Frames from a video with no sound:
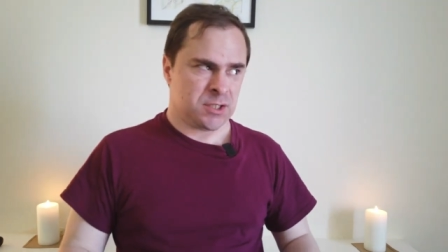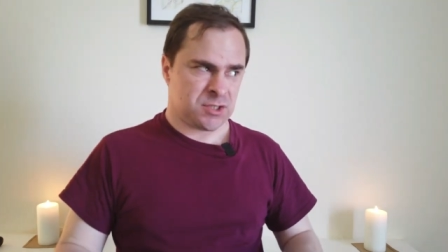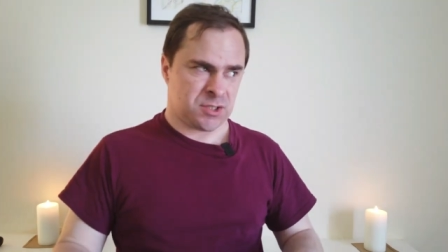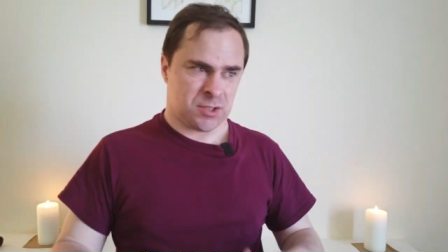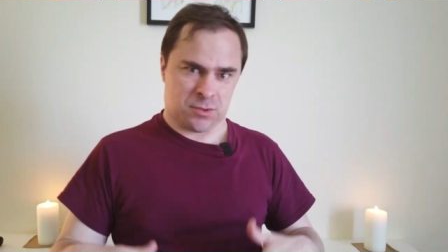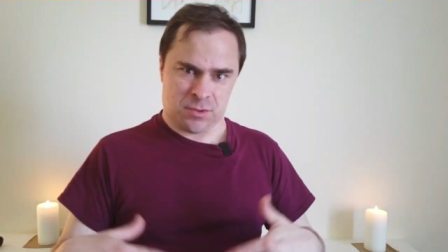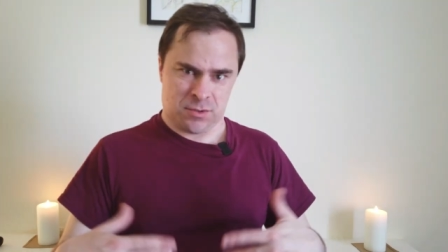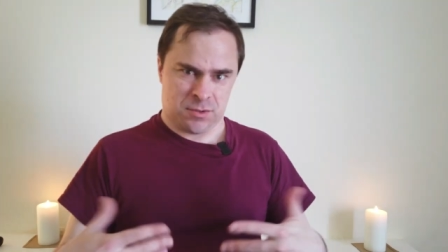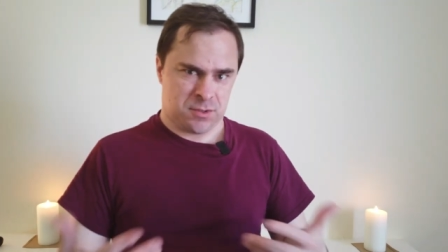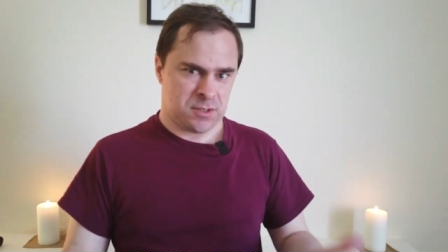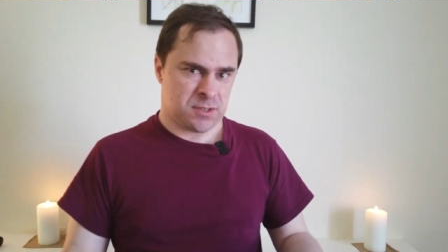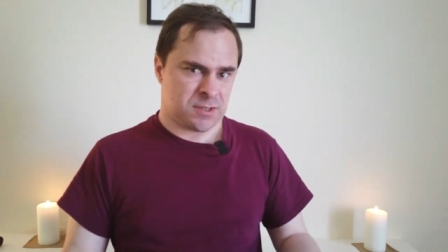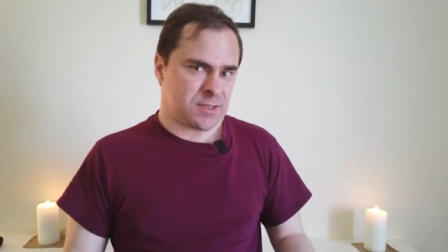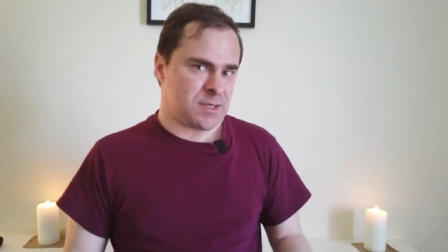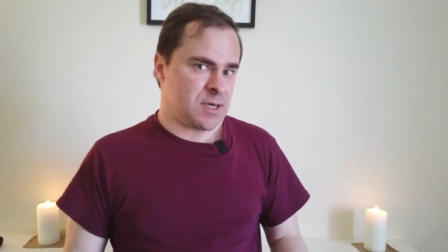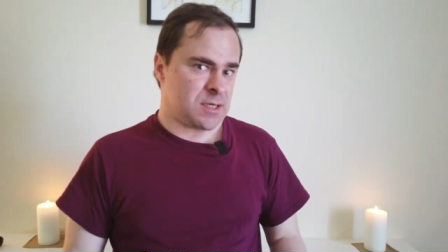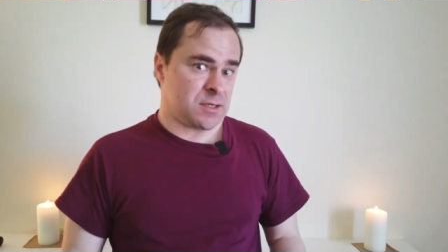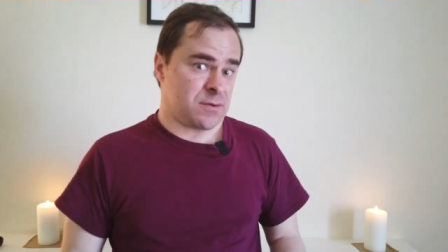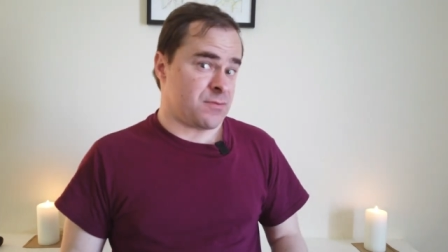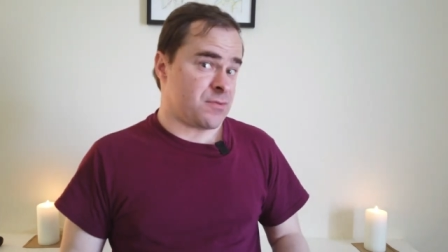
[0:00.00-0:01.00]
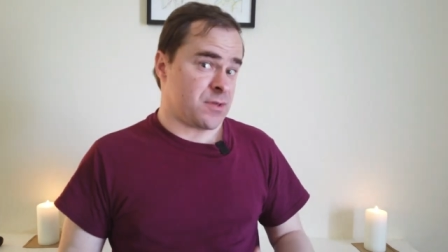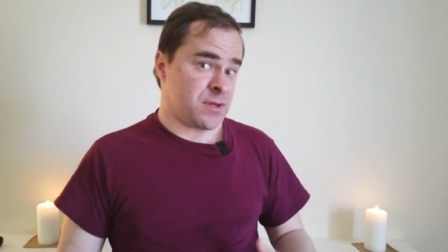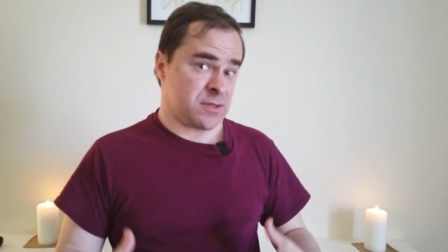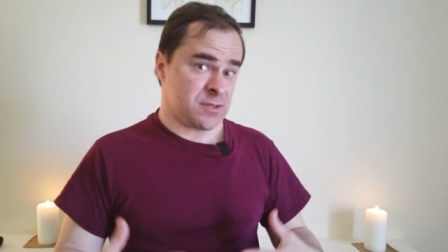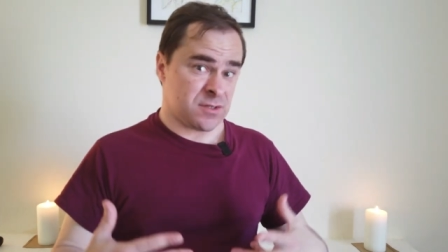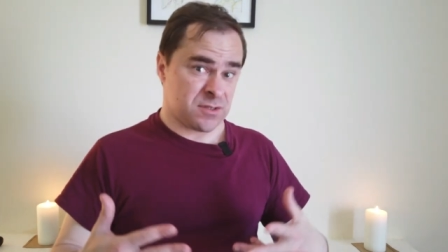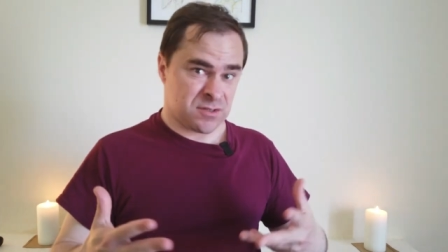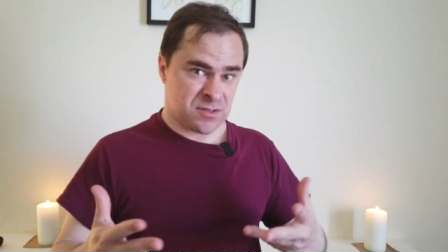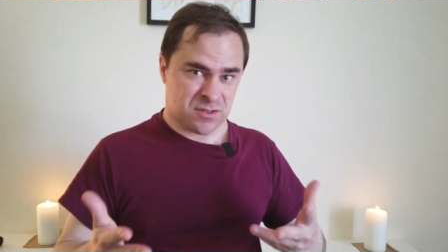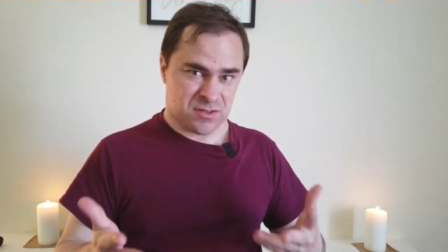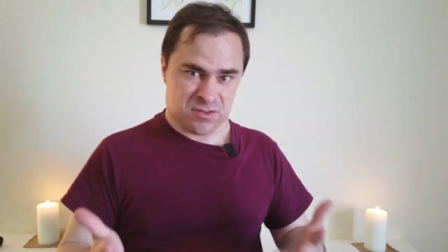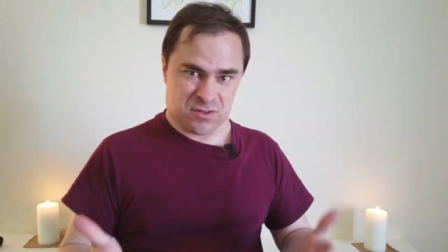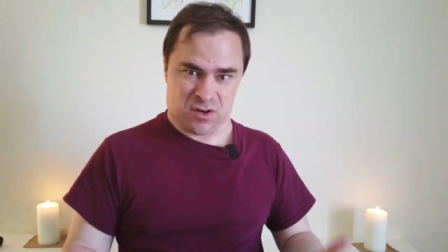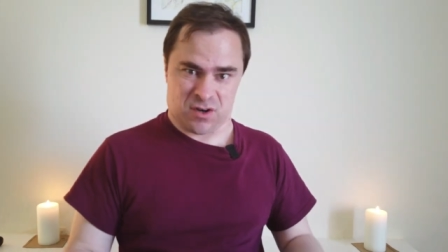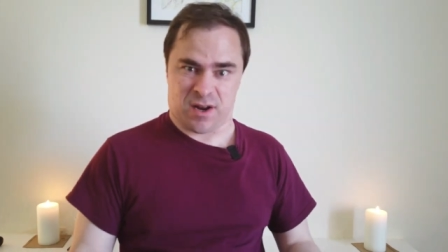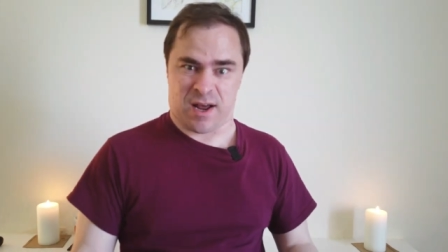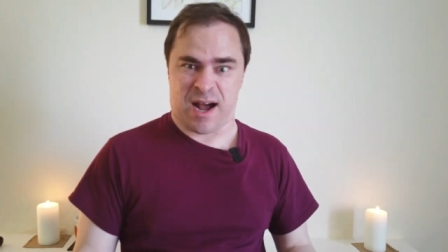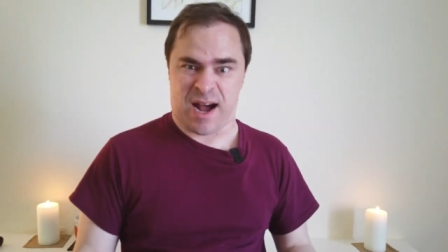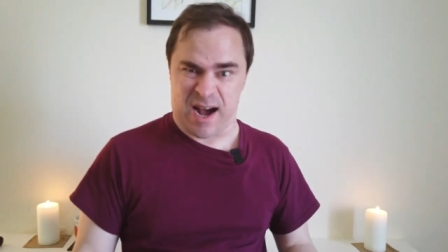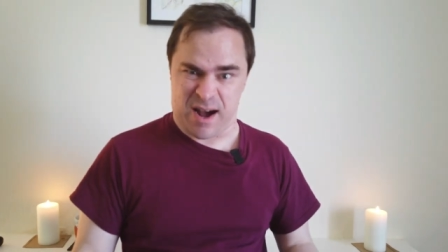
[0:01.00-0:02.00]
so that this kind of thing just does
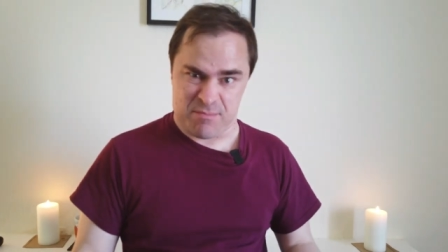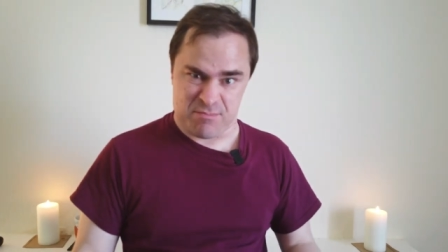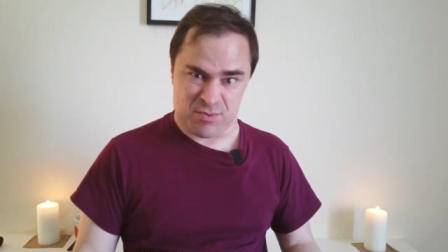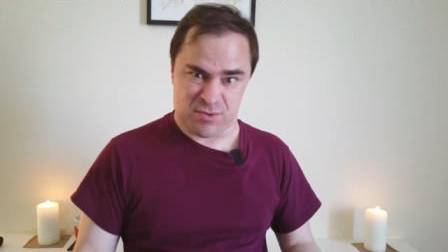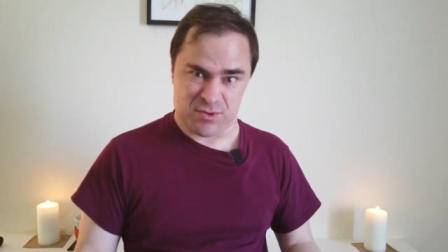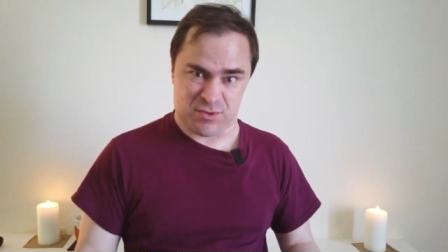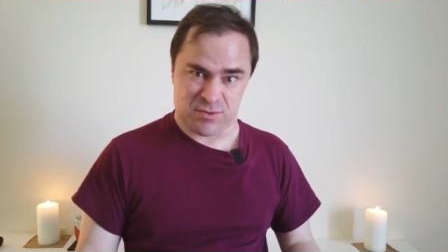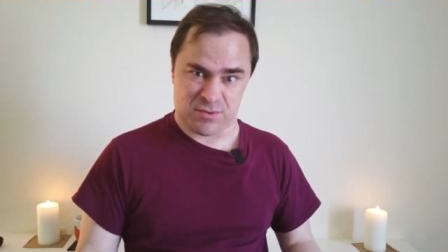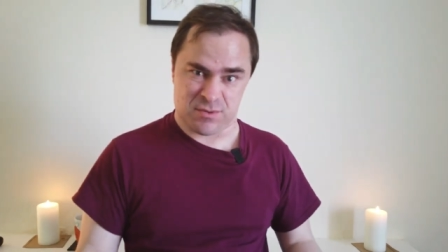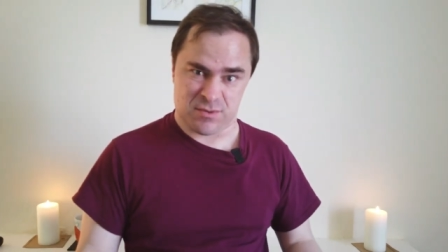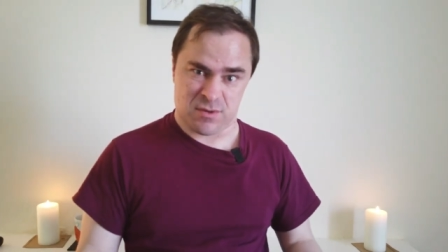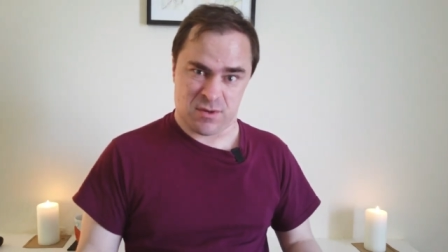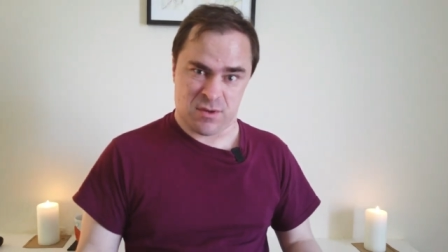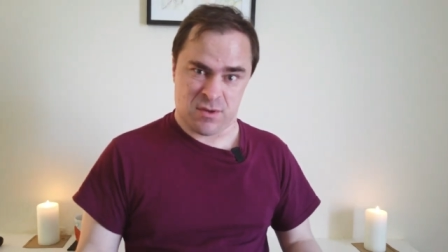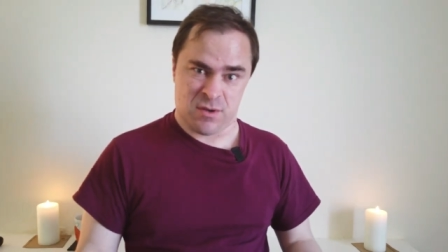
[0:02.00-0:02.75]
not happen,